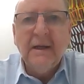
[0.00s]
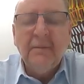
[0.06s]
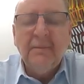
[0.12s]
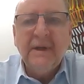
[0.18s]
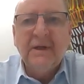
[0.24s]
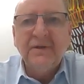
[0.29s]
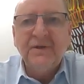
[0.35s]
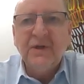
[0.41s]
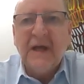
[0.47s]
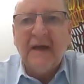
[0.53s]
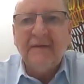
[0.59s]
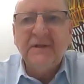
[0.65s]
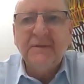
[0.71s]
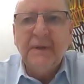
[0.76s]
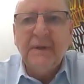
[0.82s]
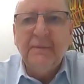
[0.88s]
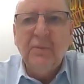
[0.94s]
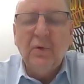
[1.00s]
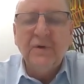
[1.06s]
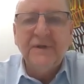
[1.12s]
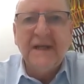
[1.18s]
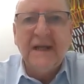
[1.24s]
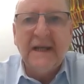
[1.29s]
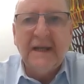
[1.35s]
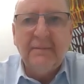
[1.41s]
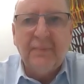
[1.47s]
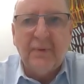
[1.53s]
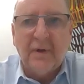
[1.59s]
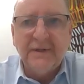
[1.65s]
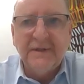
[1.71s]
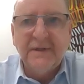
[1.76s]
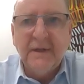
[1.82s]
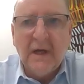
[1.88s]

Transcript: because you have to be more deliberate